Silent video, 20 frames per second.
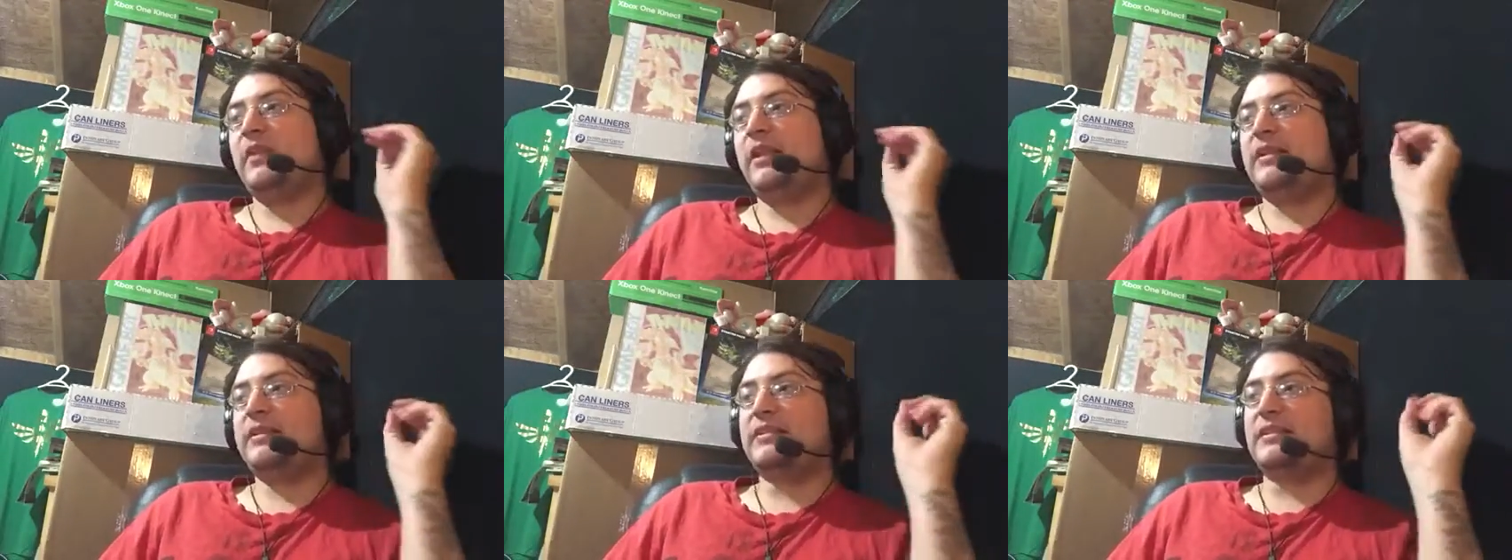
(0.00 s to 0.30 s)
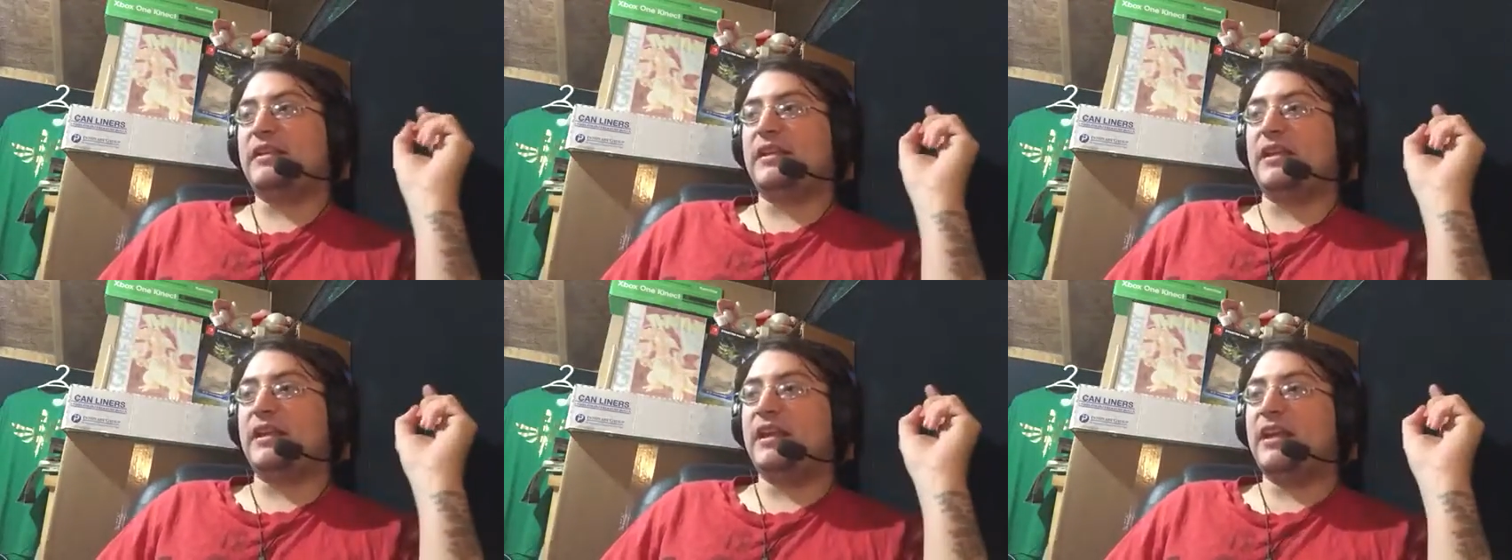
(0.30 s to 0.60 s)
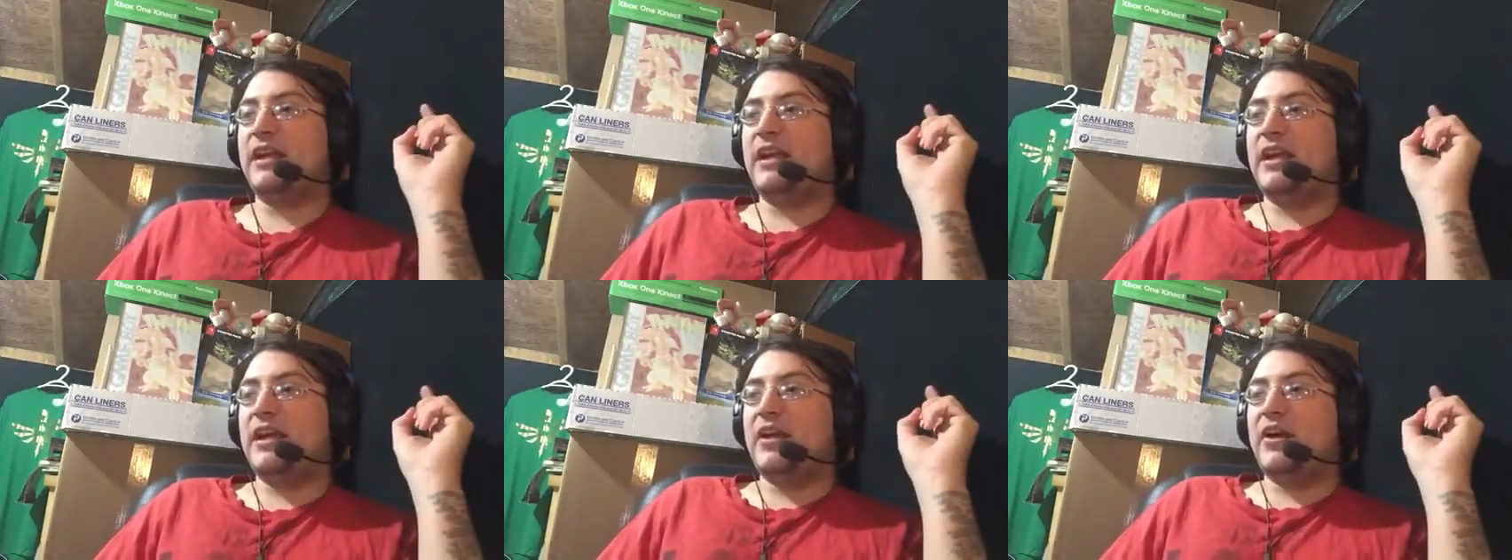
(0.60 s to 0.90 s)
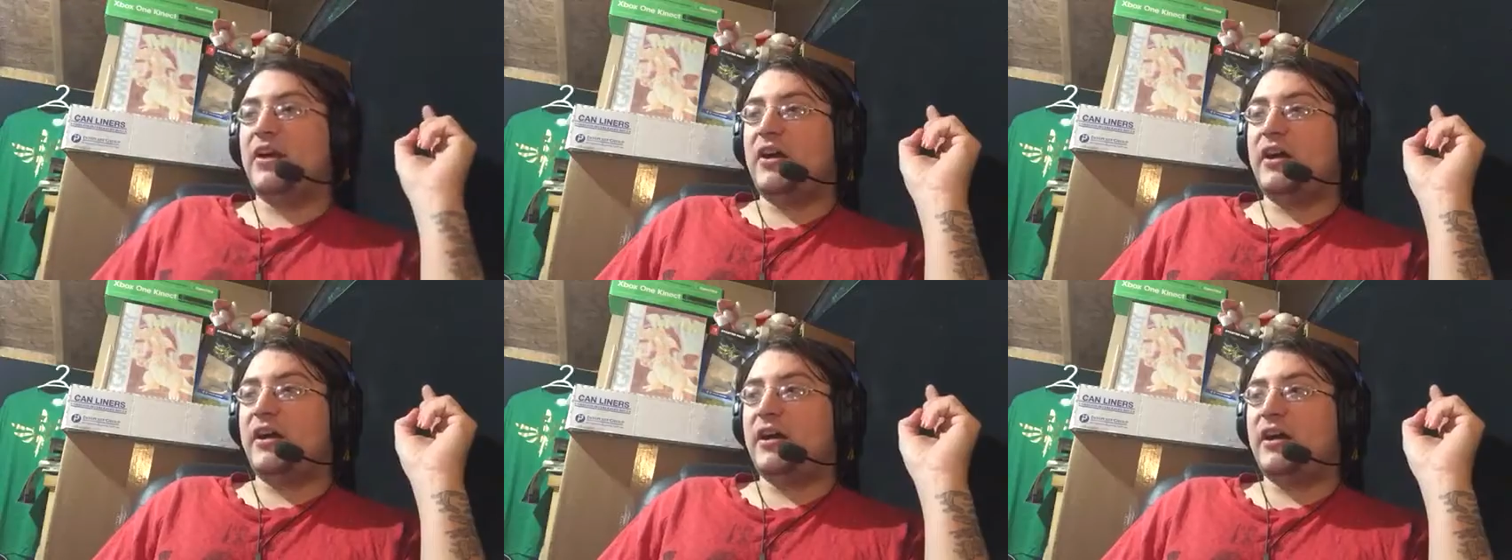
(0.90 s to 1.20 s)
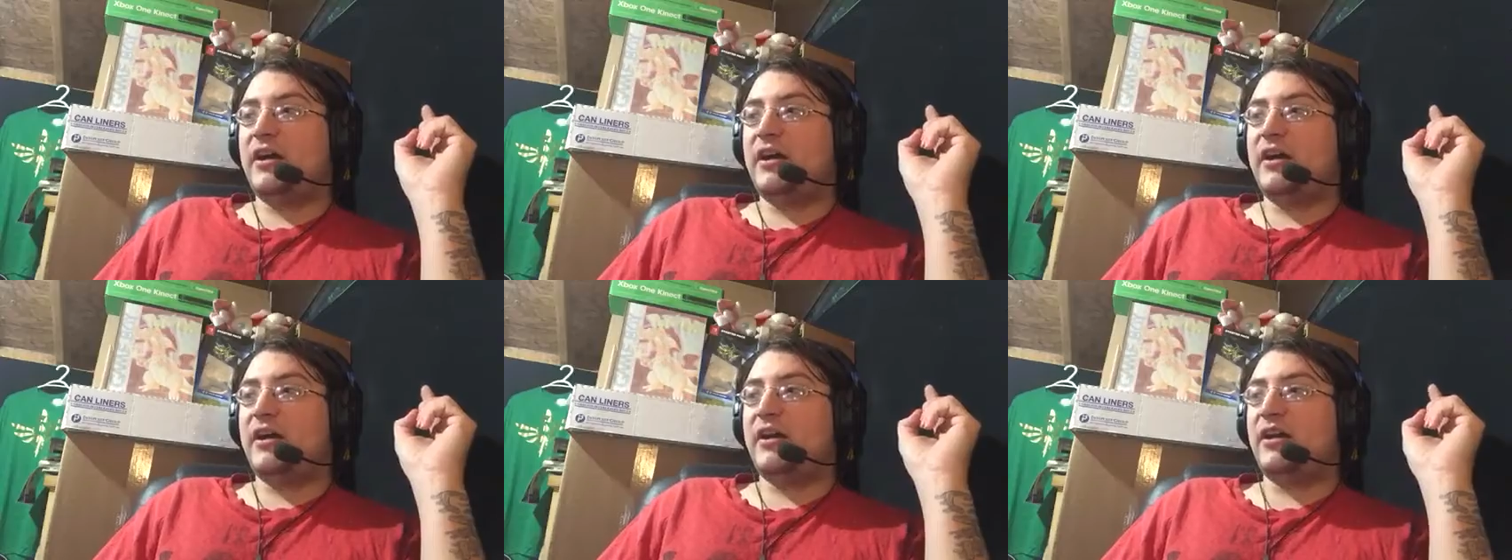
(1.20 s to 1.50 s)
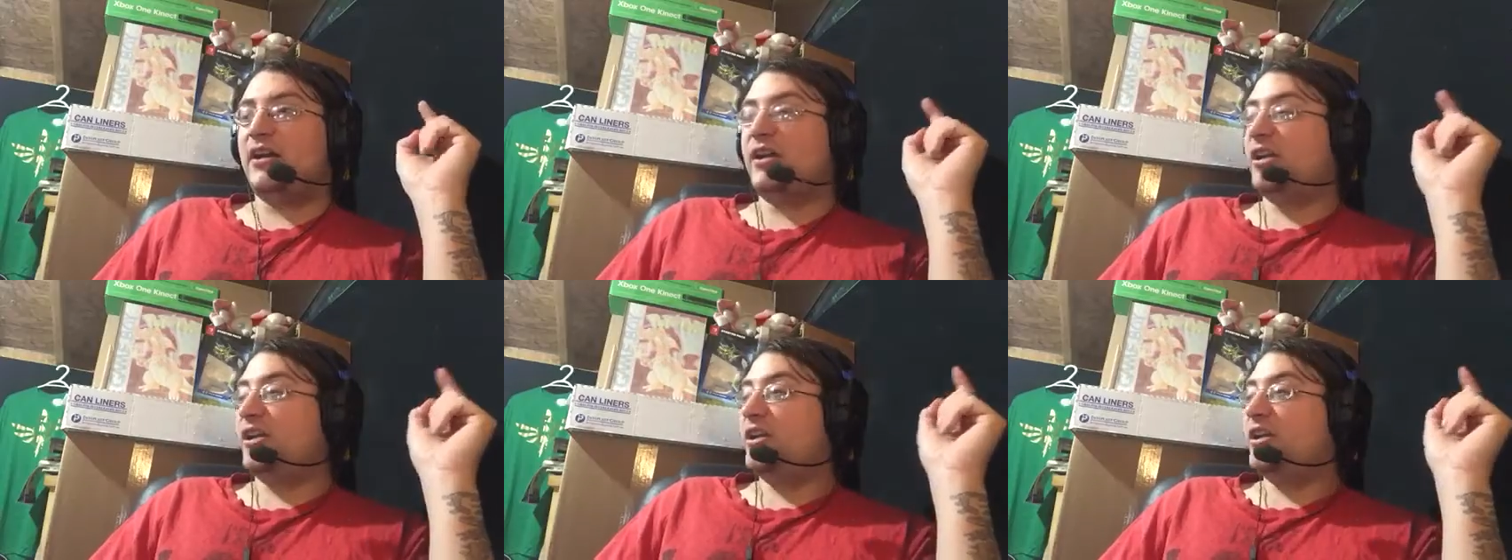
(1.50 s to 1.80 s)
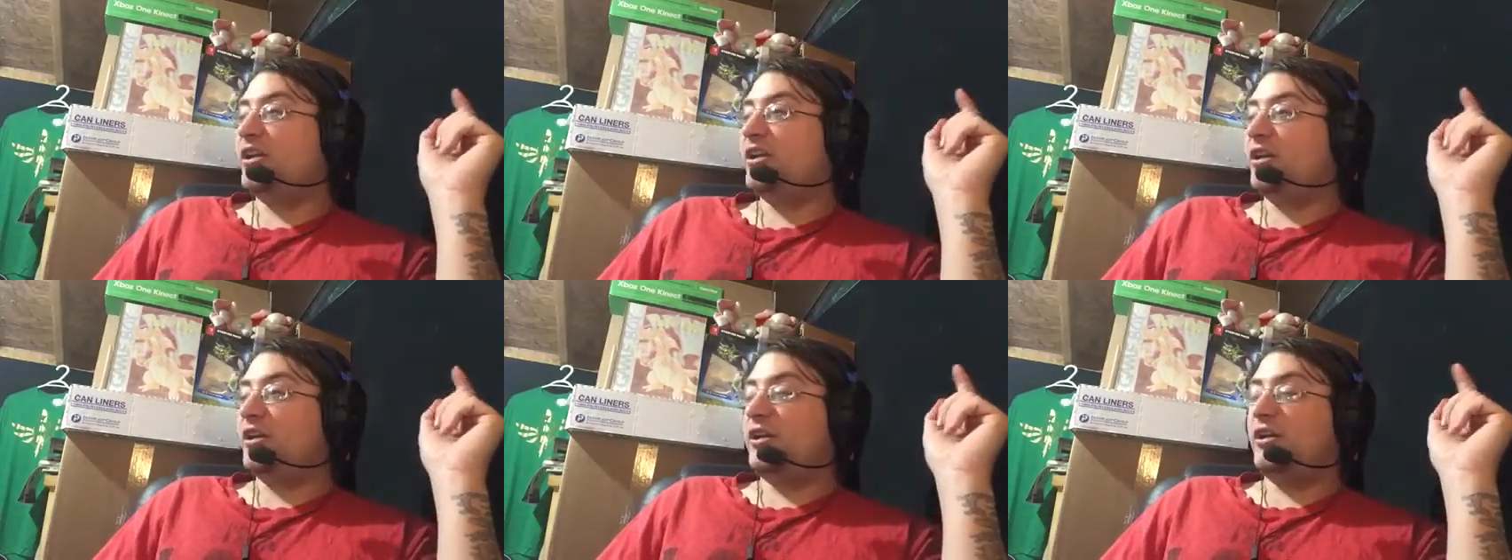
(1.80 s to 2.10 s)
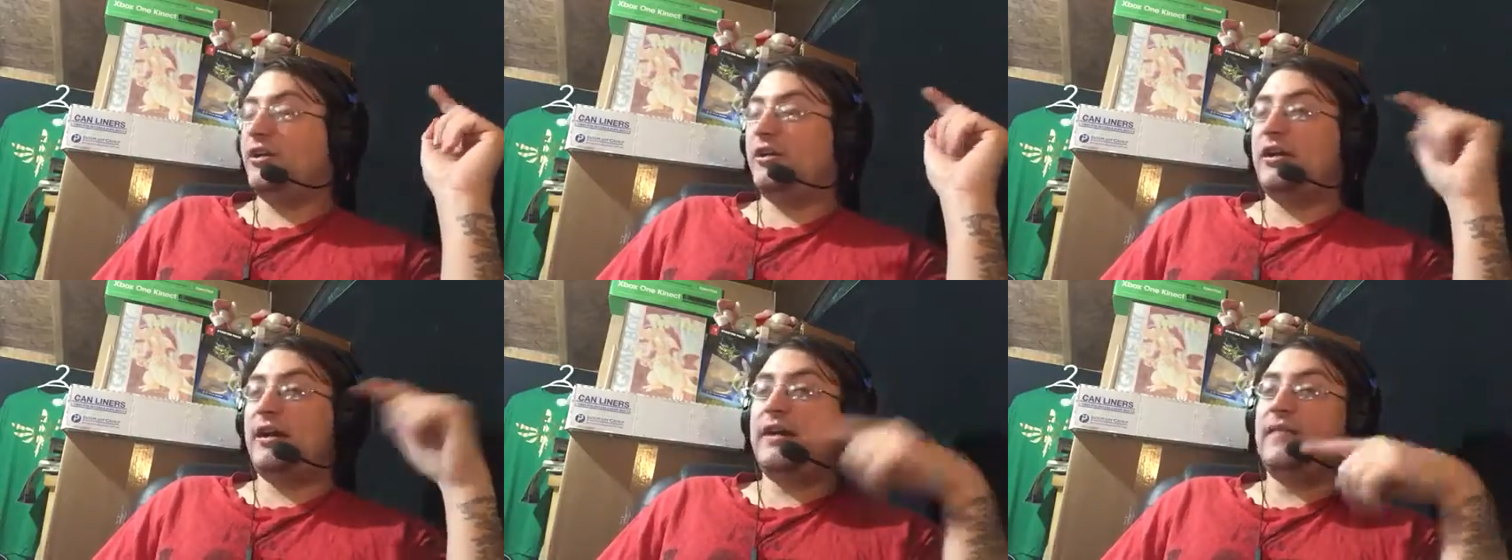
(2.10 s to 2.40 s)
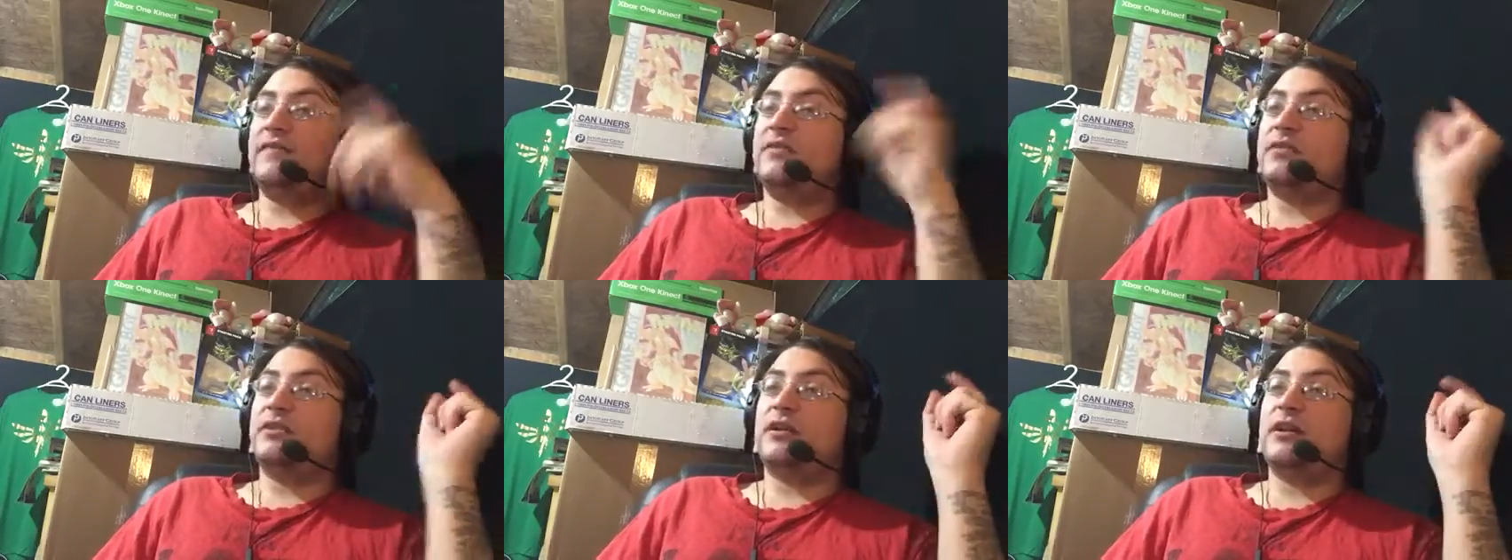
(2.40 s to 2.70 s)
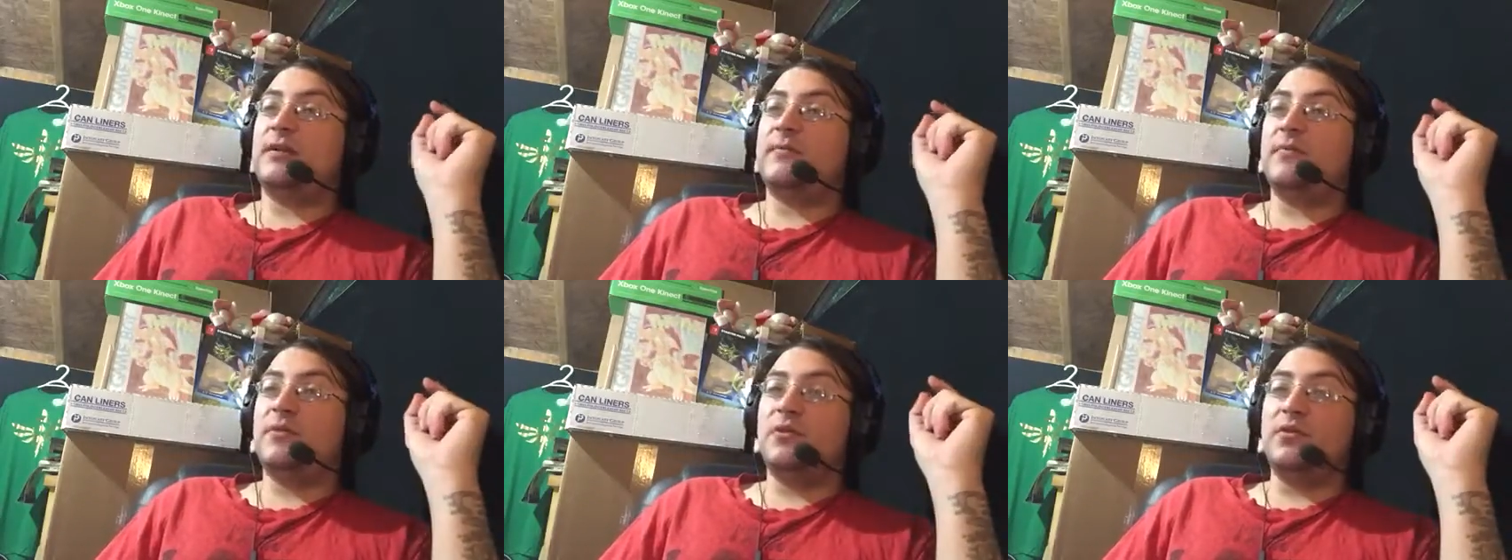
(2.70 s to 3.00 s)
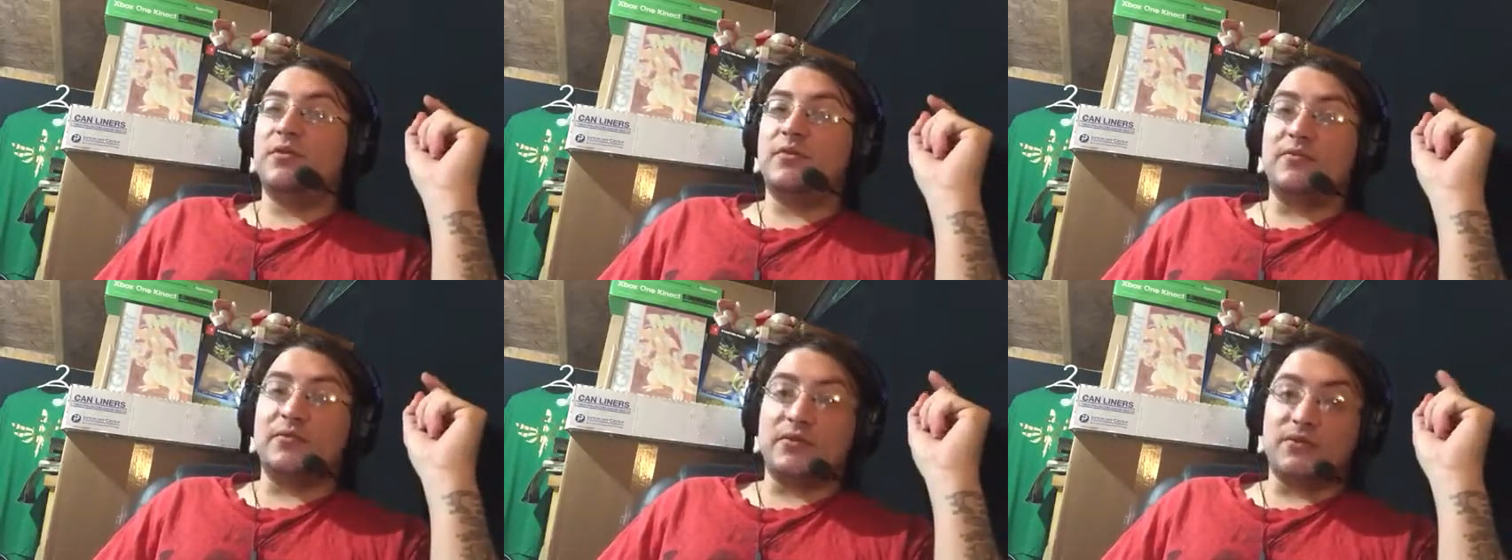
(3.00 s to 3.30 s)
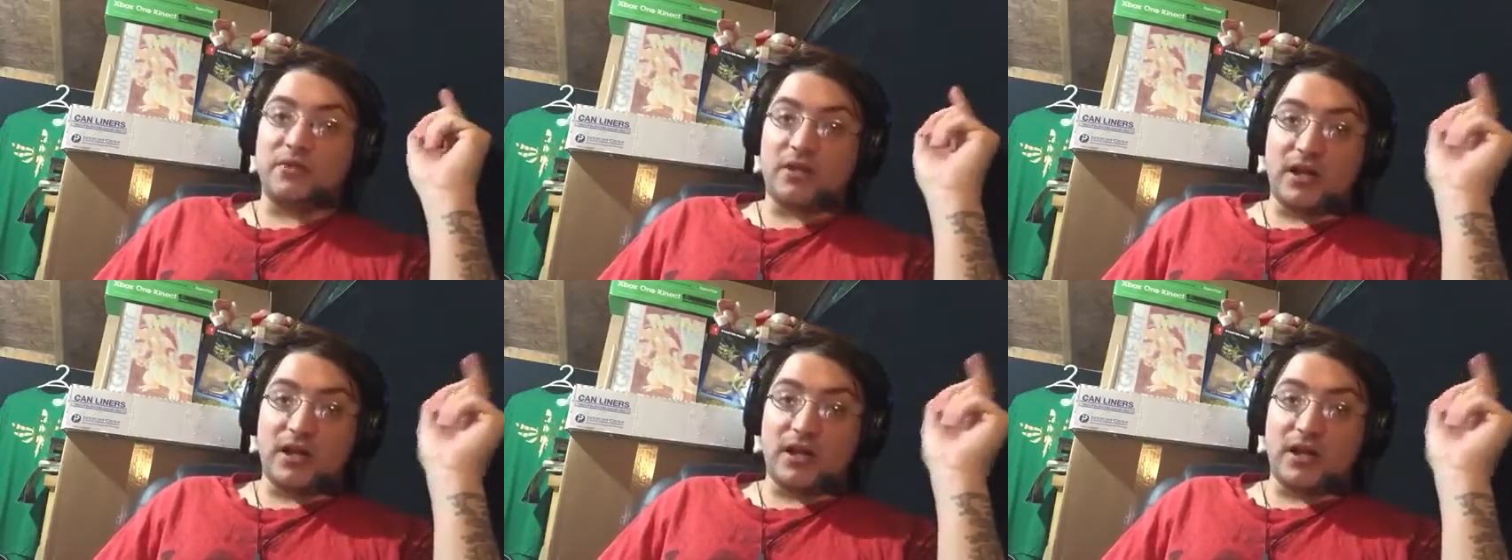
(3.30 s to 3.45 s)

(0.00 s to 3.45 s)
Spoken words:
Let's see. After I move,